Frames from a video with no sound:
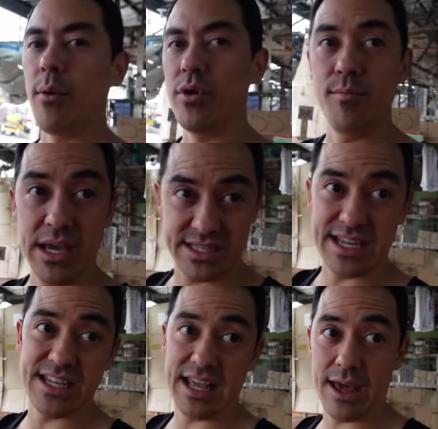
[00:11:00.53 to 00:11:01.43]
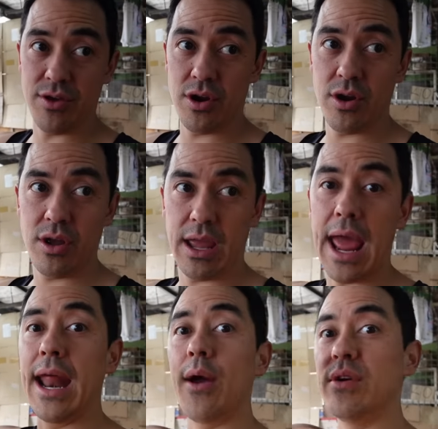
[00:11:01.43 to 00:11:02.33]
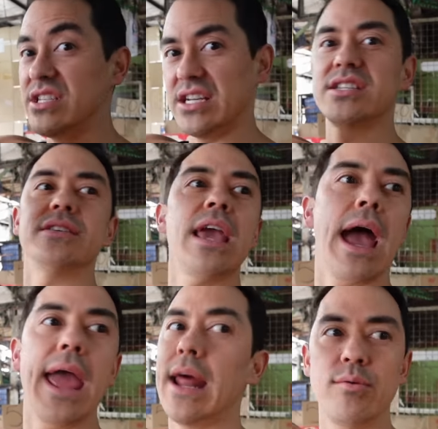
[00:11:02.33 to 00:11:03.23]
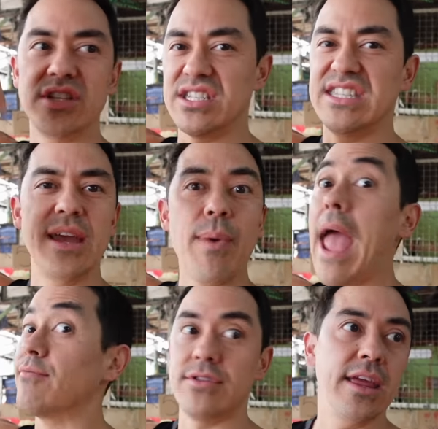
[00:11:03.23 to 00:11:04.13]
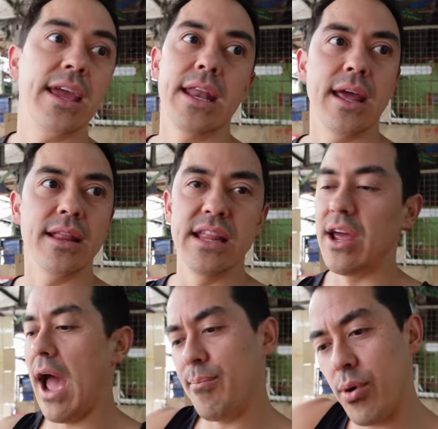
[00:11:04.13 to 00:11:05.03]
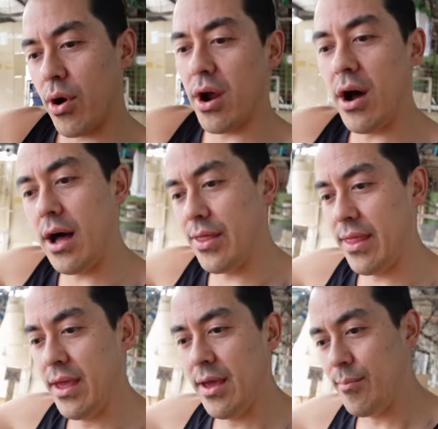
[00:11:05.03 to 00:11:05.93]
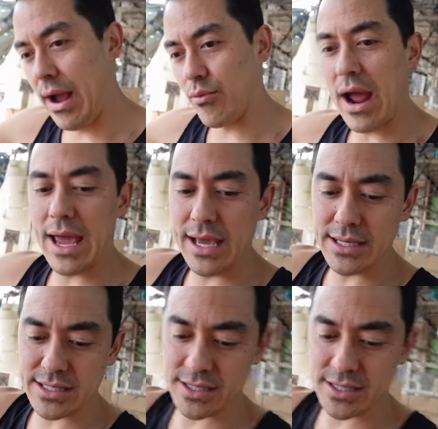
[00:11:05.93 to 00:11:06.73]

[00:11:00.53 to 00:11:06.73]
would mix that together, and I would just it. yeah, and I would just dip everything in it. Yeah. I pour it on. That's what rice. this